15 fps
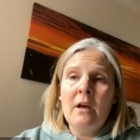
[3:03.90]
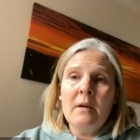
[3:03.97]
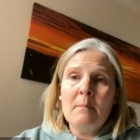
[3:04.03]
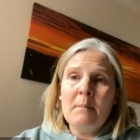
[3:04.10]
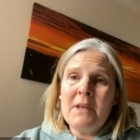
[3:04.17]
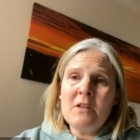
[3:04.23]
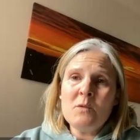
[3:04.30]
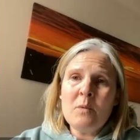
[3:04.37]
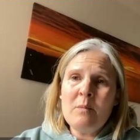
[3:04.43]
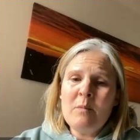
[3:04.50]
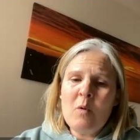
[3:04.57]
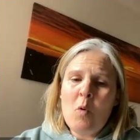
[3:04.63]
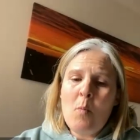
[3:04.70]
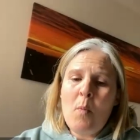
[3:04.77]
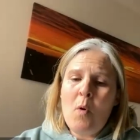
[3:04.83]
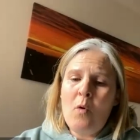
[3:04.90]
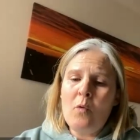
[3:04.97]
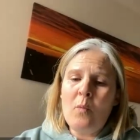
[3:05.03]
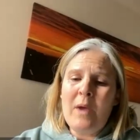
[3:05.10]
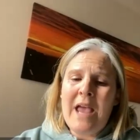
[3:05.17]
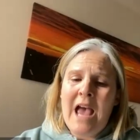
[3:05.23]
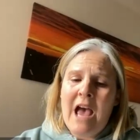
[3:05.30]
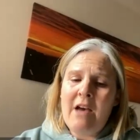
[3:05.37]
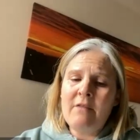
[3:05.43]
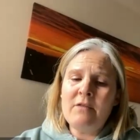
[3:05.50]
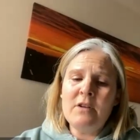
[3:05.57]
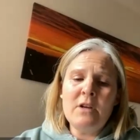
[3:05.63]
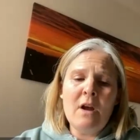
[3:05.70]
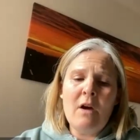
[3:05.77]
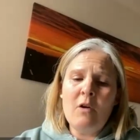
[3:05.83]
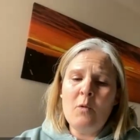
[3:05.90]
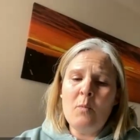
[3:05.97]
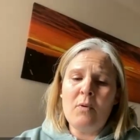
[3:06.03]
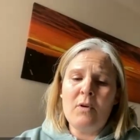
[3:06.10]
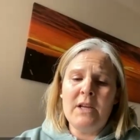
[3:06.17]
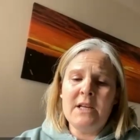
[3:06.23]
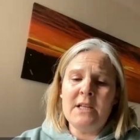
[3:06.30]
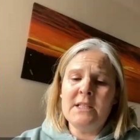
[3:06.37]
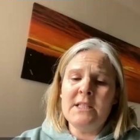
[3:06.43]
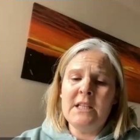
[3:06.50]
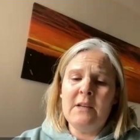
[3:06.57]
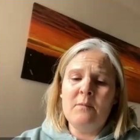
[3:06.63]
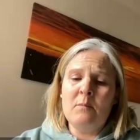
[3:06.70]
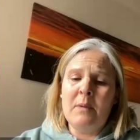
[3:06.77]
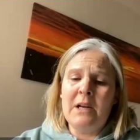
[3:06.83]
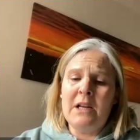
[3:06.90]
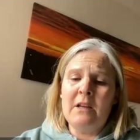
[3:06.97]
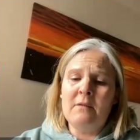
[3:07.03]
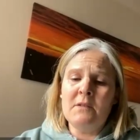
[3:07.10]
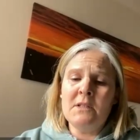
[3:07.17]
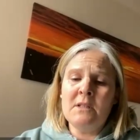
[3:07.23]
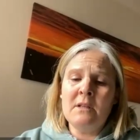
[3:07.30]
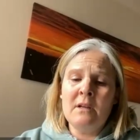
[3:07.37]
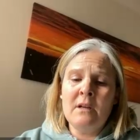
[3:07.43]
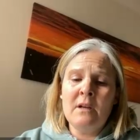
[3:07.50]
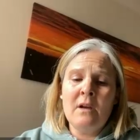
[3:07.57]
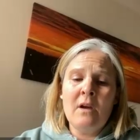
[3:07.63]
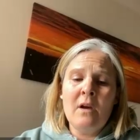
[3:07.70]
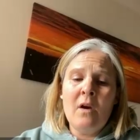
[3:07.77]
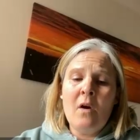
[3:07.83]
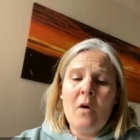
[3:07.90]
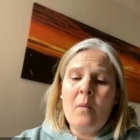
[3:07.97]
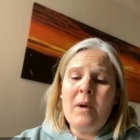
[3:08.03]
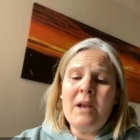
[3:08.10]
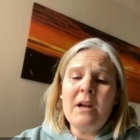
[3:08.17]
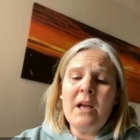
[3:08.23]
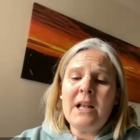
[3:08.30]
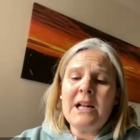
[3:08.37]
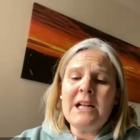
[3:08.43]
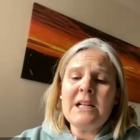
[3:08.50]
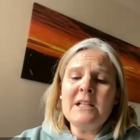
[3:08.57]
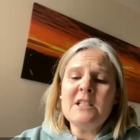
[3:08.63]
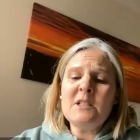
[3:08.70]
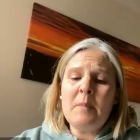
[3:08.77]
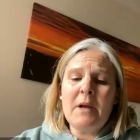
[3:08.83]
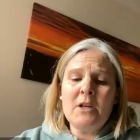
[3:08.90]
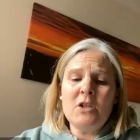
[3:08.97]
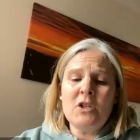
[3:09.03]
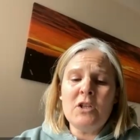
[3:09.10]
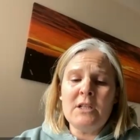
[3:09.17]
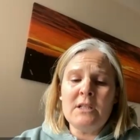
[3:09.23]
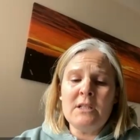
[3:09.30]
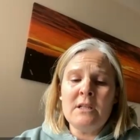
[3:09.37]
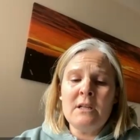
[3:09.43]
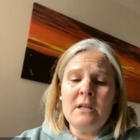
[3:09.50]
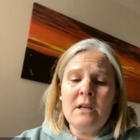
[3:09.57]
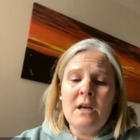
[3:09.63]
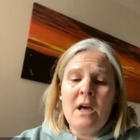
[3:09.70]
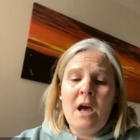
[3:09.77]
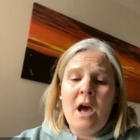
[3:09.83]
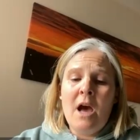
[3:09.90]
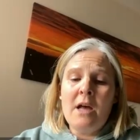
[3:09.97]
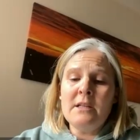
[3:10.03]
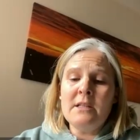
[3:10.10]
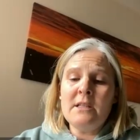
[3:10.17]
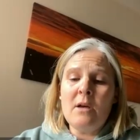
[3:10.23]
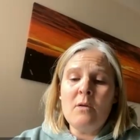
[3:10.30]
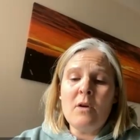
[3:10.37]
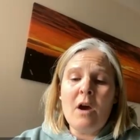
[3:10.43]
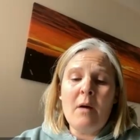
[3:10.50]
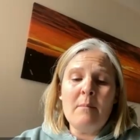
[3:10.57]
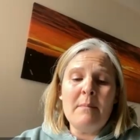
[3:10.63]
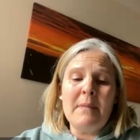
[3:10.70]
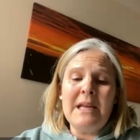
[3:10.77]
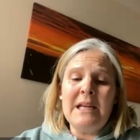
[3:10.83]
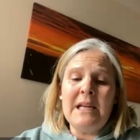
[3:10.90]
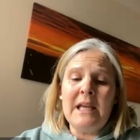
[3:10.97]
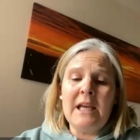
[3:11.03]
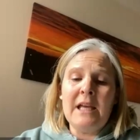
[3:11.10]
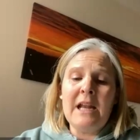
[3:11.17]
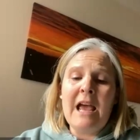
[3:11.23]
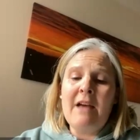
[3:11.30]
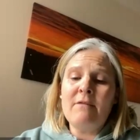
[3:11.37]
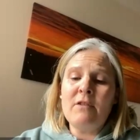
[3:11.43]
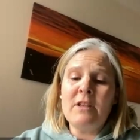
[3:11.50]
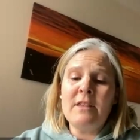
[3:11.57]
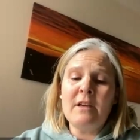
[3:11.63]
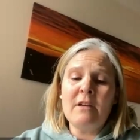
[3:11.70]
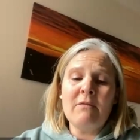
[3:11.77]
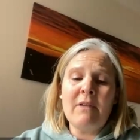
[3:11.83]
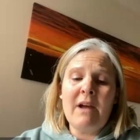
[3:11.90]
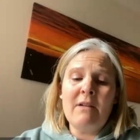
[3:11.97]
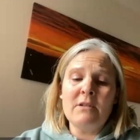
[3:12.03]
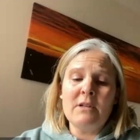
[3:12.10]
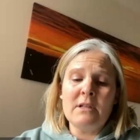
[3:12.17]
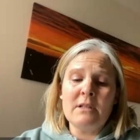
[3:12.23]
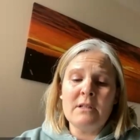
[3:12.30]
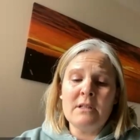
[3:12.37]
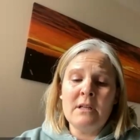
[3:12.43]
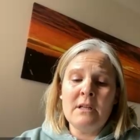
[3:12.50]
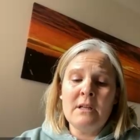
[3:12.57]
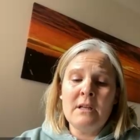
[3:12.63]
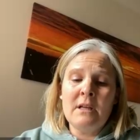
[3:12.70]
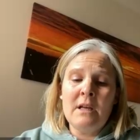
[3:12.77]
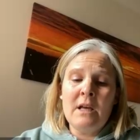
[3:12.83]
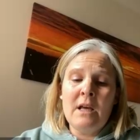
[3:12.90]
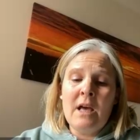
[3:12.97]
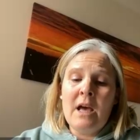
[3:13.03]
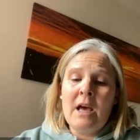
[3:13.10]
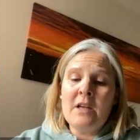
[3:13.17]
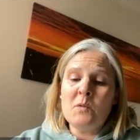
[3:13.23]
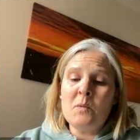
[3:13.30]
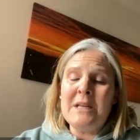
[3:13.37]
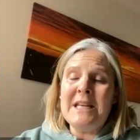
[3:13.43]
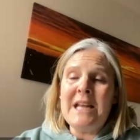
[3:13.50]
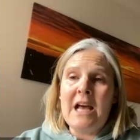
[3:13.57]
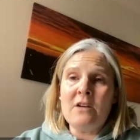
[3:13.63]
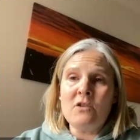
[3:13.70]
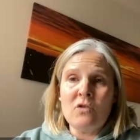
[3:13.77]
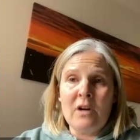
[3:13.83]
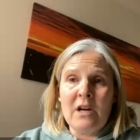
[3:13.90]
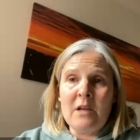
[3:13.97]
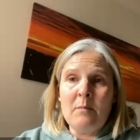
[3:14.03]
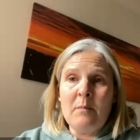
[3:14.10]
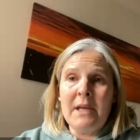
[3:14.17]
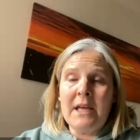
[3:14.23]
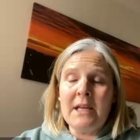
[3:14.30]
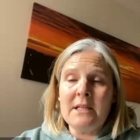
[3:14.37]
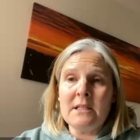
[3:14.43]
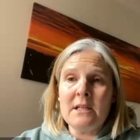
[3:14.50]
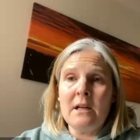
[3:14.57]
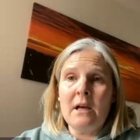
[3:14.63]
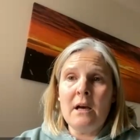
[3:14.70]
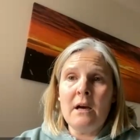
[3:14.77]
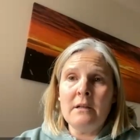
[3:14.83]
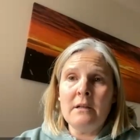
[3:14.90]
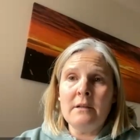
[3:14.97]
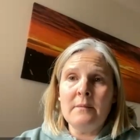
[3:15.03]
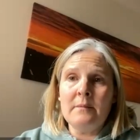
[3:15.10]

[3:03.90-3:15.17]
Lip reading: Because when we were born, we have no preconceived beliefs. We are like little sponges and soak up meaning in everything around us as we naturally begin to learn.